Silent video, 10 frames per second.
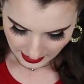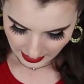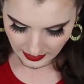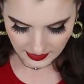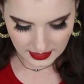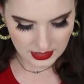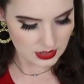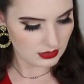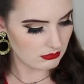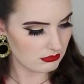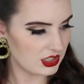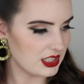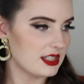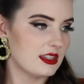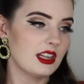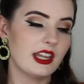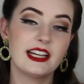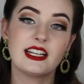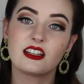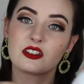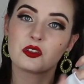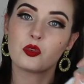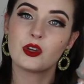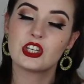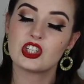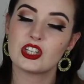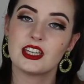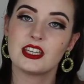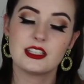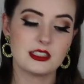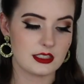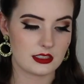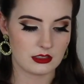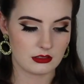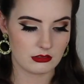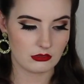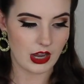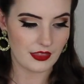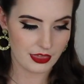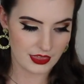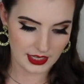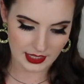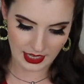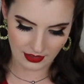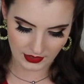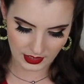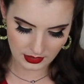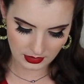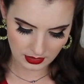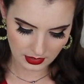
and then just the lining, which is rather thick and heavy.